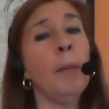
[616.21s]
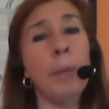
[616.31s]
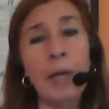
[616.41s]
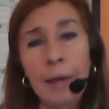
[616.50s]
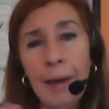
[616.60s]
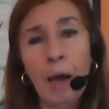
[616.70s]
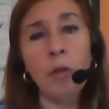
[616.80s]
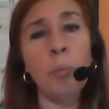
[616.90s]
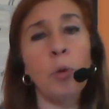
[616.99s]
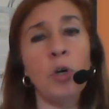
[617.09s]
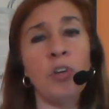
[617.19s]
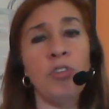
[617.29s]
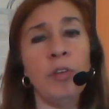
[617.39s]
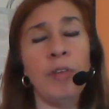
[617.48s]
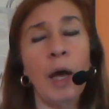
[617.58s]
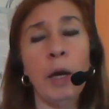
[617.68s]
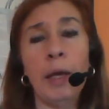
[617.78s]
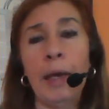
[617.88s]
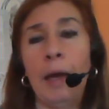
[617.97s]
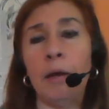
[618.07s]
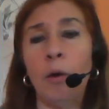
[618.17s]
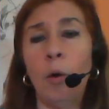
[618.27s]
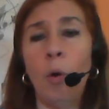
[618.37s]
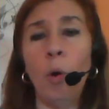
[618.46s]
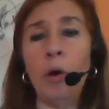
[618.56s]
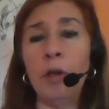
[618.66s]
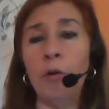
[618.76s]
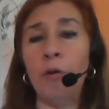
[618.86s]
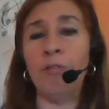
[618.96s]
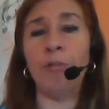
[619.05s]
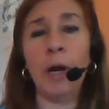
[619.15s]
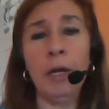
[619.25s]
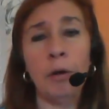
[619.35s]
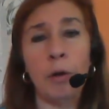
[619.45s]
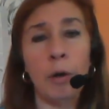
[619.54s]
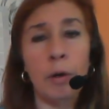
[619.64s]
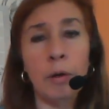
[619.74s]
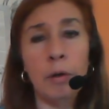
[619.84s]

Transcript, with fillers: But now the push is on again, or you're a fighter,